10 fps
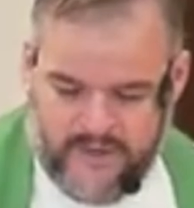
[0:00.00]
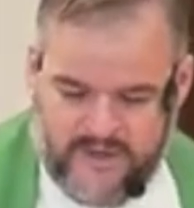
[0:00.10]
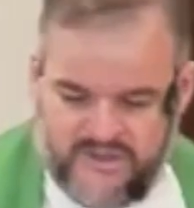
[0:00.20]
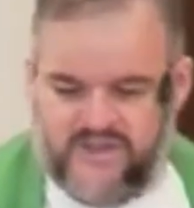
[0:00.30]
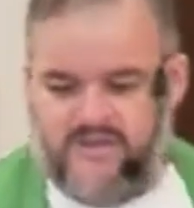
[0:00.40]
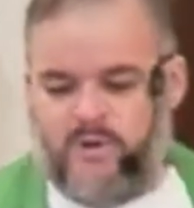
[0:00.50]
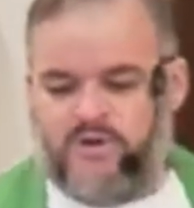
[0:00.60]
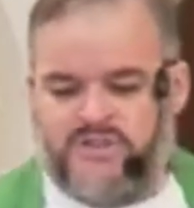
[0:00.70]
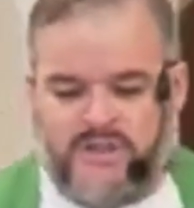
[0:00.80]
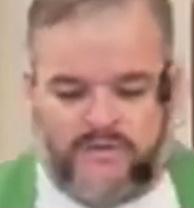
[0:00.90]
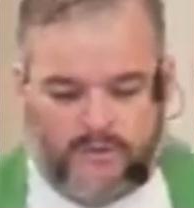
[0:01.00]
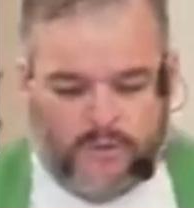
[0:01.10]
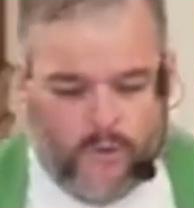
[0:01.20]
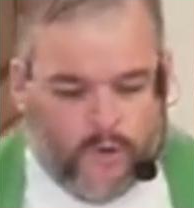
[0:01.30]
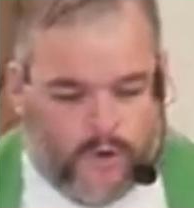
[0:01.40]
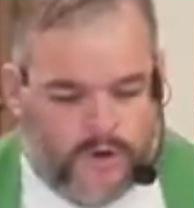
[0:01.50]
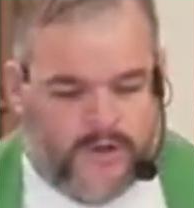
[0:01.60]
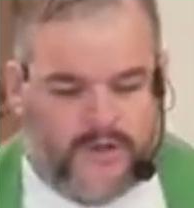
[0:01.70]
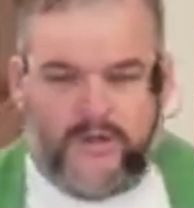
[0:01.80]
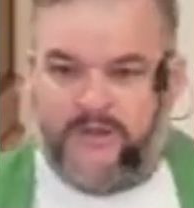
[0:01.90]
See, the mercy of the Lord
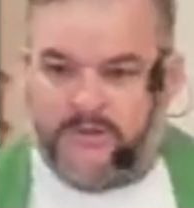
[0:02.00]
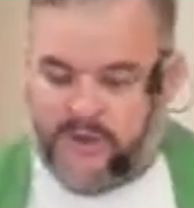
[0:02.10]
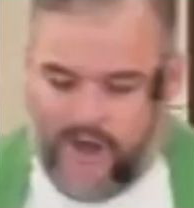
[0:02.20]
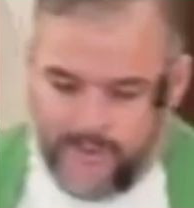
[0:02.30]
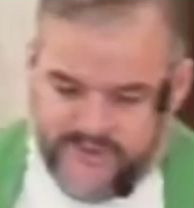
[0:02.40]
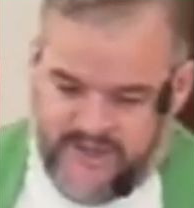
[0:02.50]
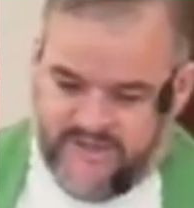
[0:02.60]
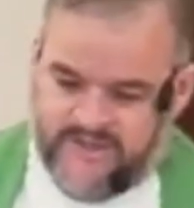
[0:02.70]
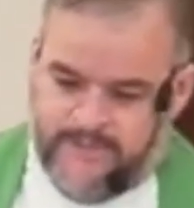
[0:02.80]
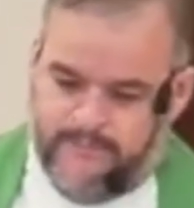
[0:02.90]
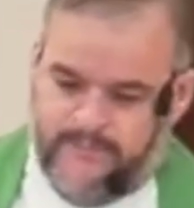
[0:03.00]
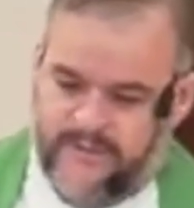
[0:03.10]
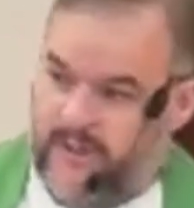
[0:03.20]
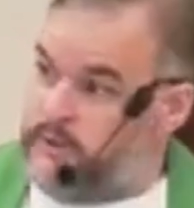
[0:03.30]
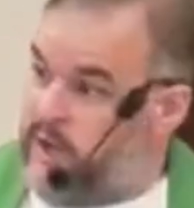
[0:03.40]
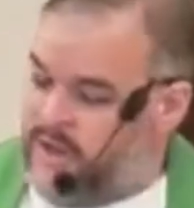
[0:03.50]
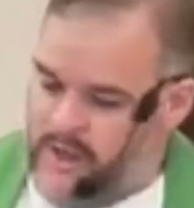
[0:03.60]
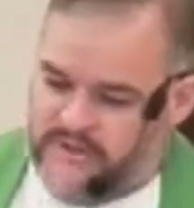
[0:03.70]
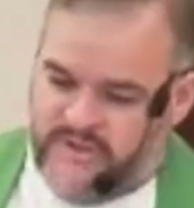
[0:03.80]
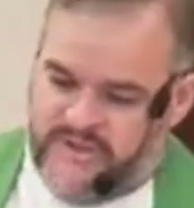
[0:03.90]
is what helps us. It's what
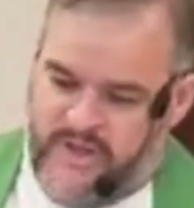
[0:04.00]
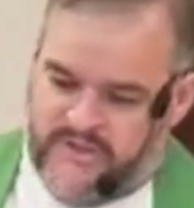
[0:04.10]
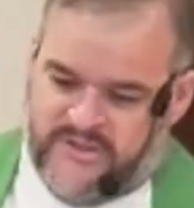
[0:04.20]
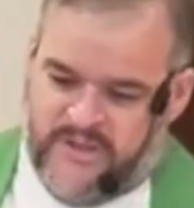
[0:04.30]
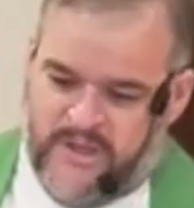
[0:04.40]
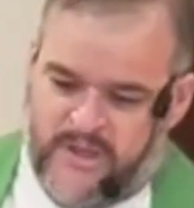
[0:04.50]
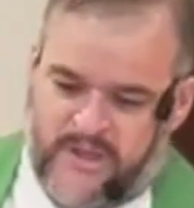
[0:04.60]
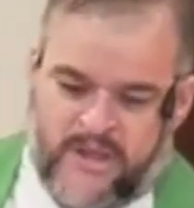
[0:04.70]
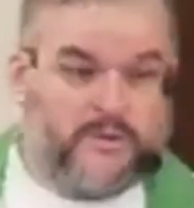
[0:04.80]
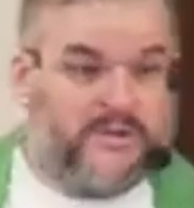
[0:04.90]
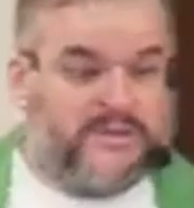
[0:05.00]
cleanses us. It's what